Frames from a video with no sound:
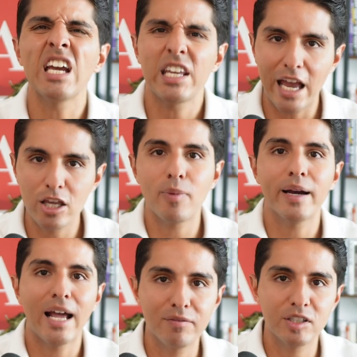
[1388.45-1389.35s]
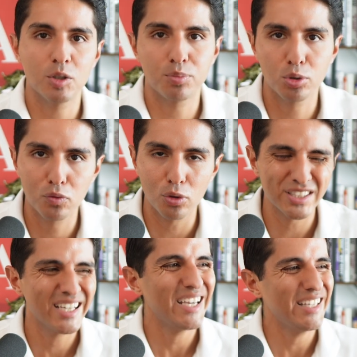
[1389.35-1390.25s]
Yeah, you might have
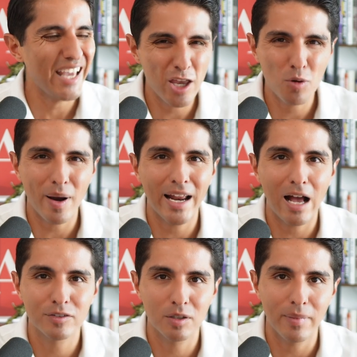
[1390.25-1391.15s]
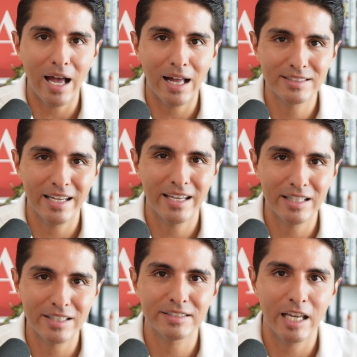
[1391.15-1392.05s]
disapprovals. Yeah, you might have some ads that
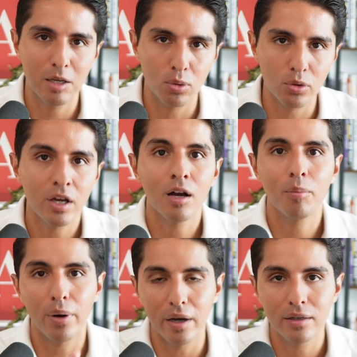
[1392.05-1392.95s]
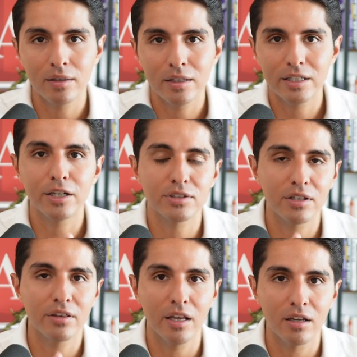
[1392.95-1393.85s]
get disabled, but here's the
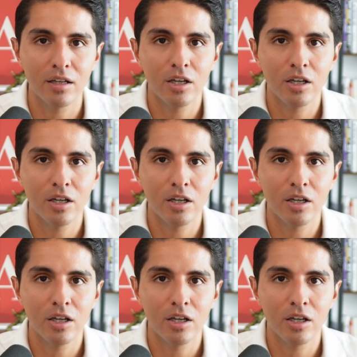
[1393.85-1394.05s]
thing.